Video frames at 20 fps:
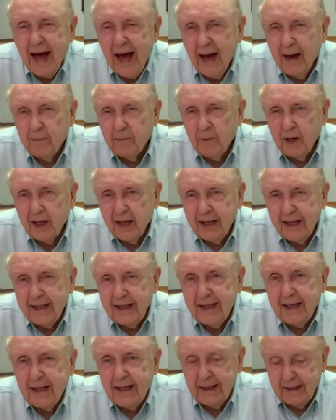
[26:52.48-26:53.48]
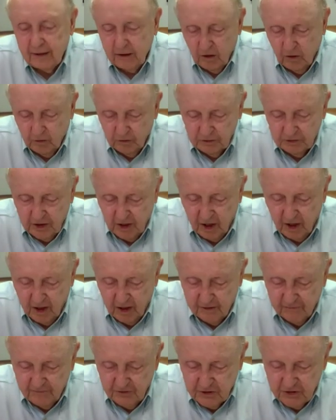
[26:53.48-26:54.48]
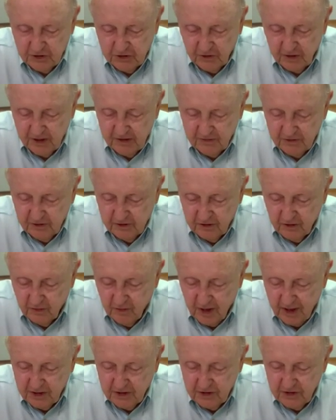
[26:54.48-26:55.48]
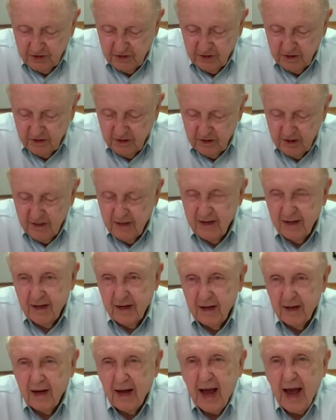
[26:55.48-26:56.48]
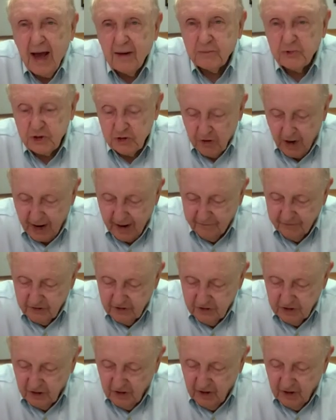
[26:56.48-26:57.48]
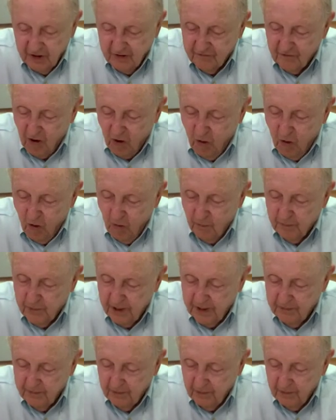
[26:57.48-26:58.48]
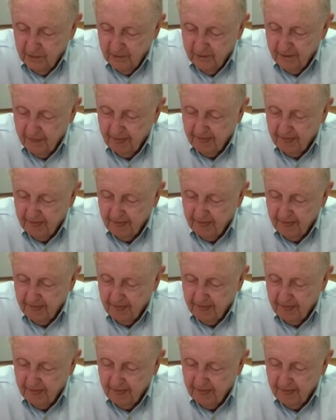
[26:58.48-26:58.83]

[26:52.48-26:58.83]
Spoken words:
I'm leaning on God for strength and direction. I'm striving to love all people.